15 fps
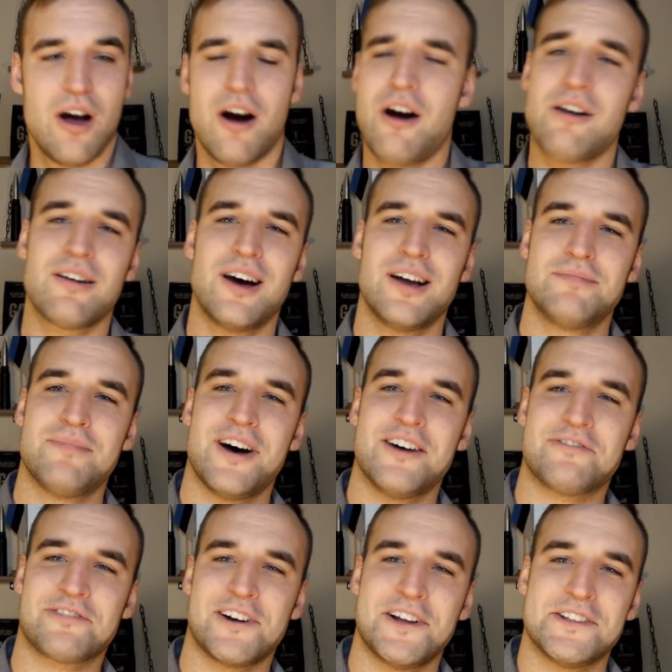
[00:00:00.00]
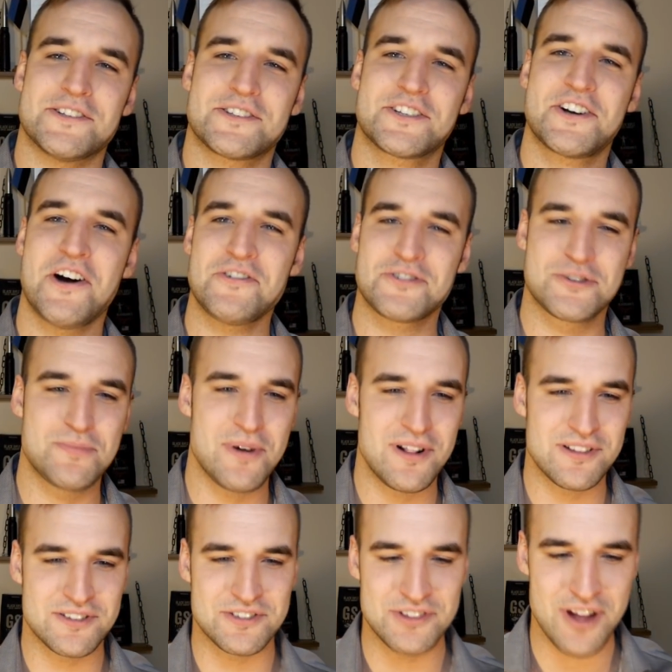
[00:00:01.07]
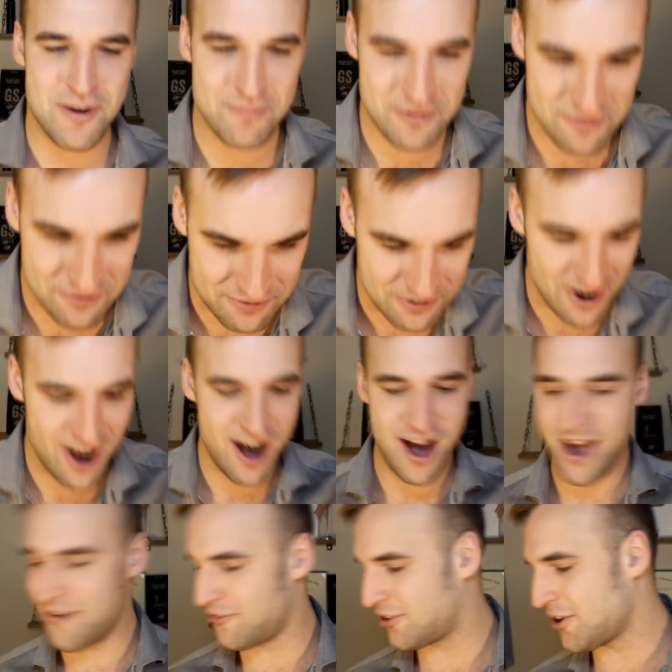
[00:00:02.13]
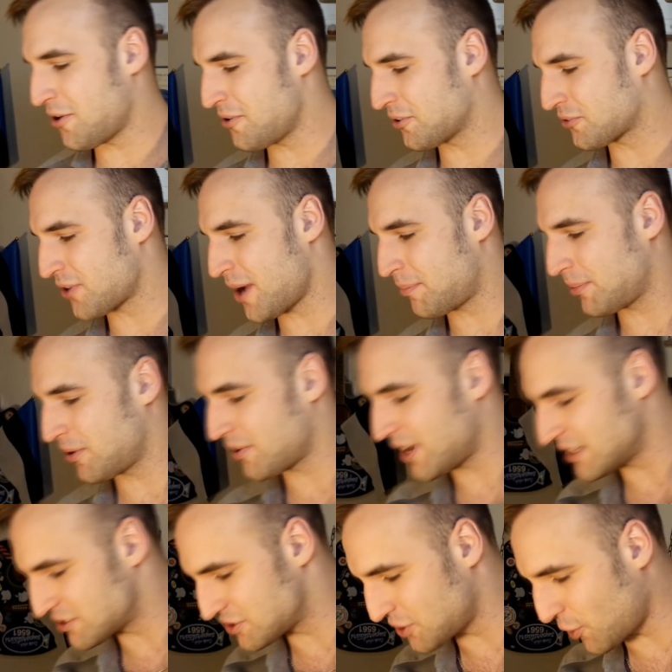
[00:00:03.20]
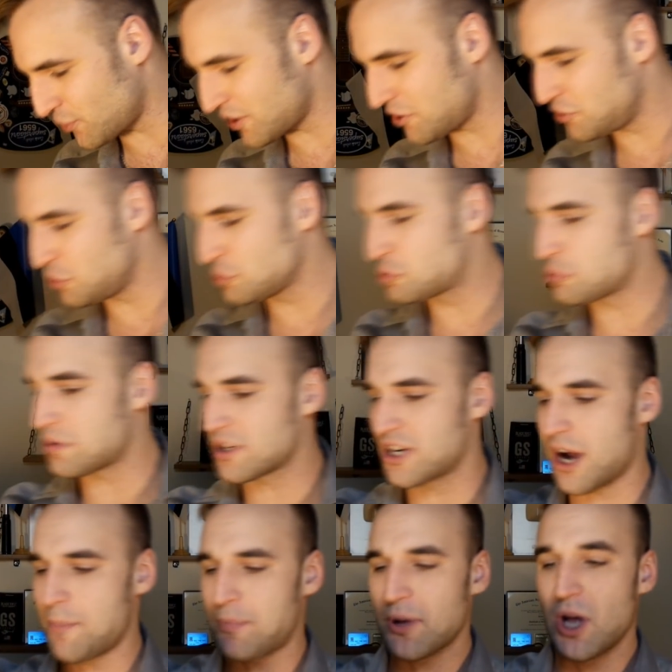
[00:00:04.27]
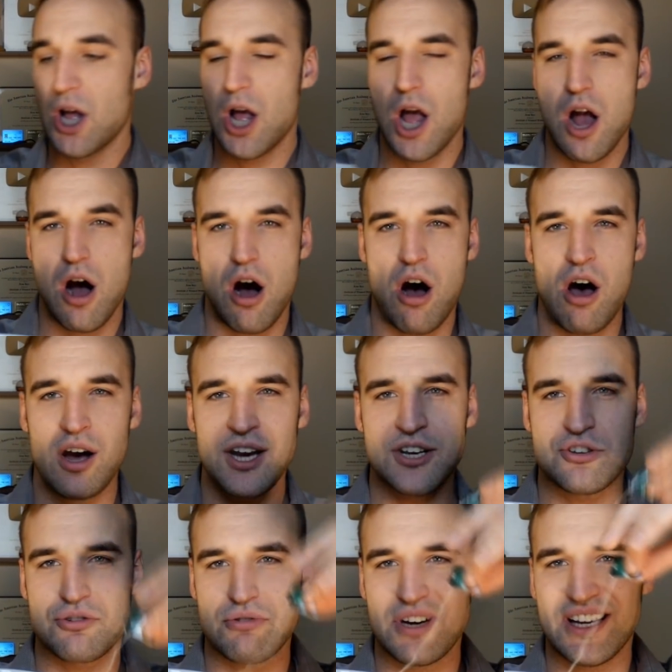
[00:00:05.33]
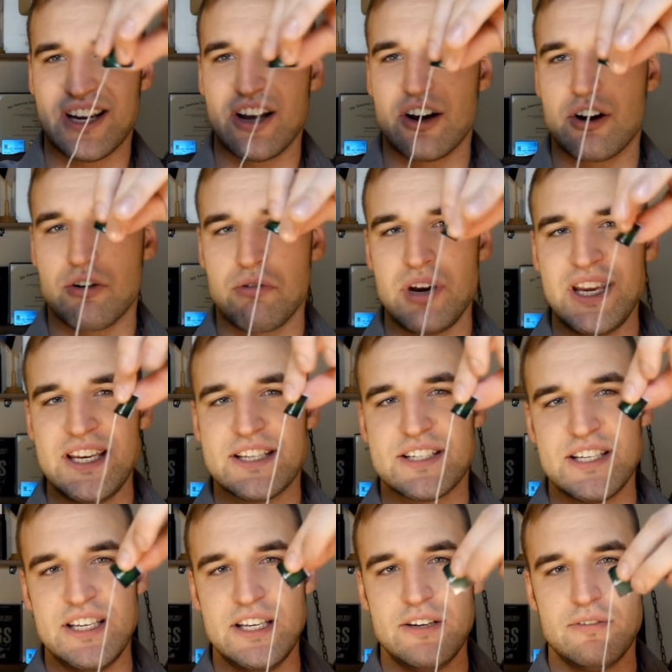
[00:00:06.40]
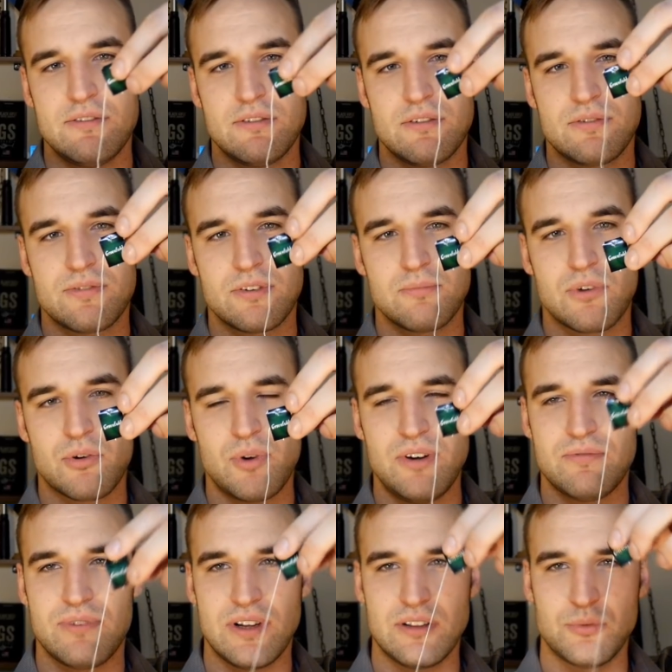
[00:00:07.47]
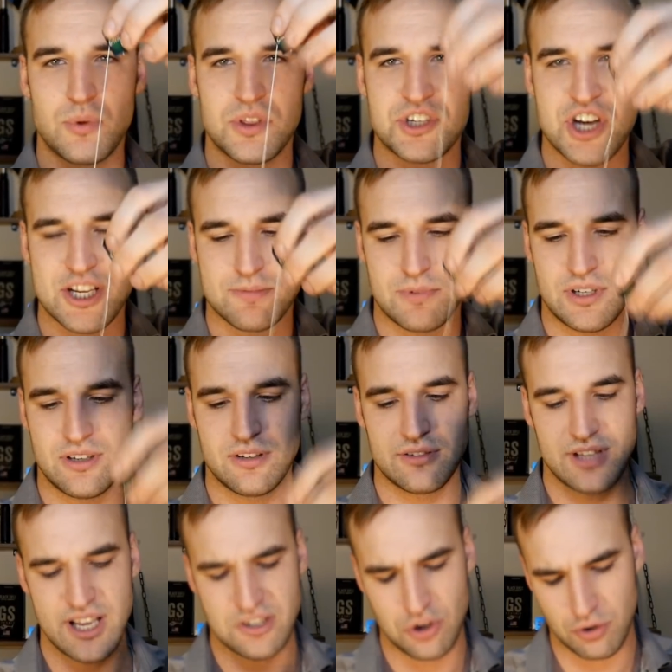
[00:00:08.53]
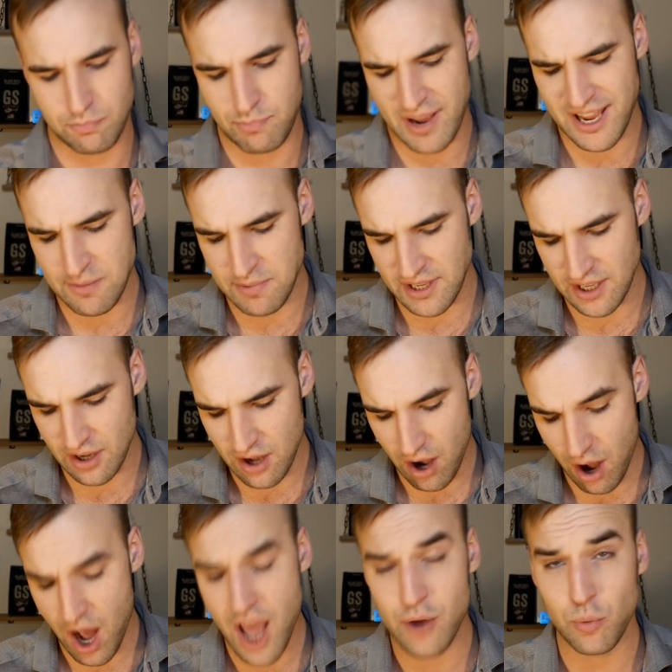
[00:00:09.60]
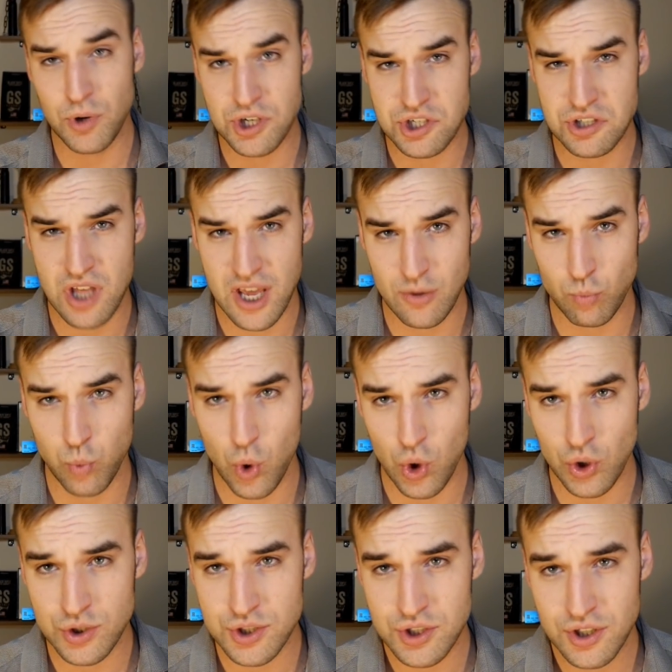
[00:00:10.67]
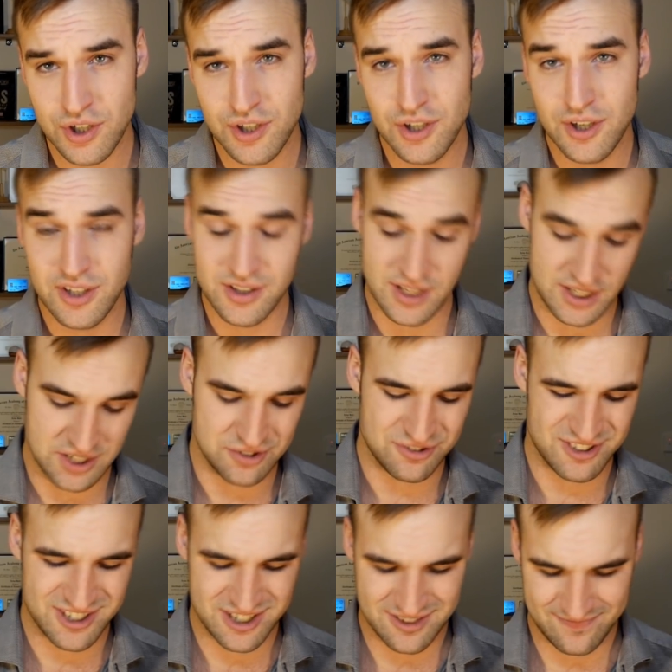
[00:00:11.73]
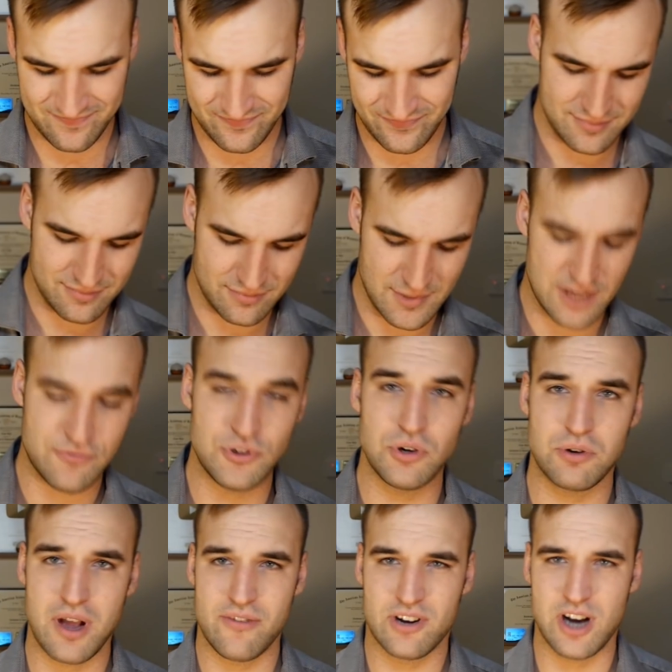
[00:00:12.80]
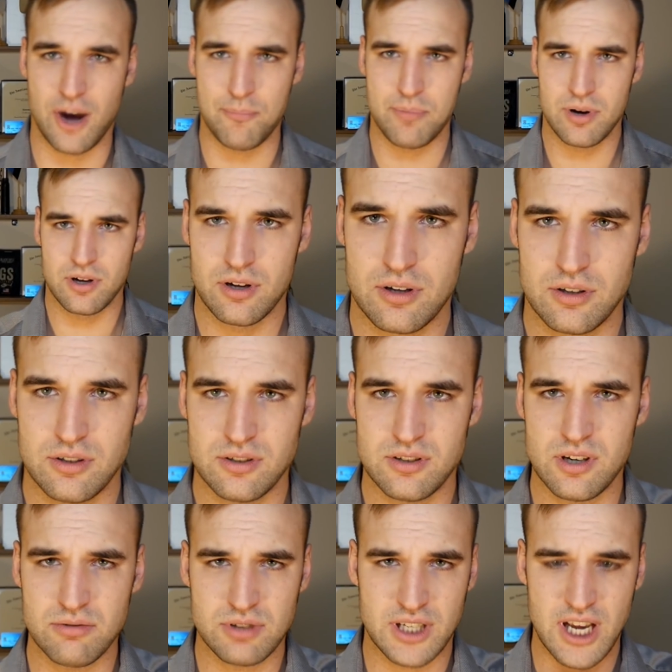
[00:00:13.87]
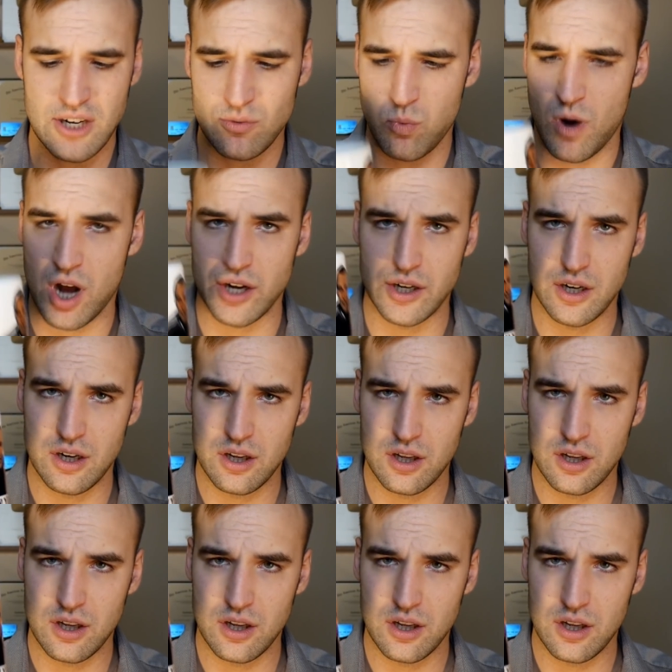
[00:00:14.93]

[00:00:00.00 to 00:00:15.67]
All right, my friends, Countryballs number 5. Go and grab your Estonian YouTuber cup. I drink green tea from Greenfield with Jasmine. They don't pay me. I wish they would. They don't. If you don't have a cup, go and get one.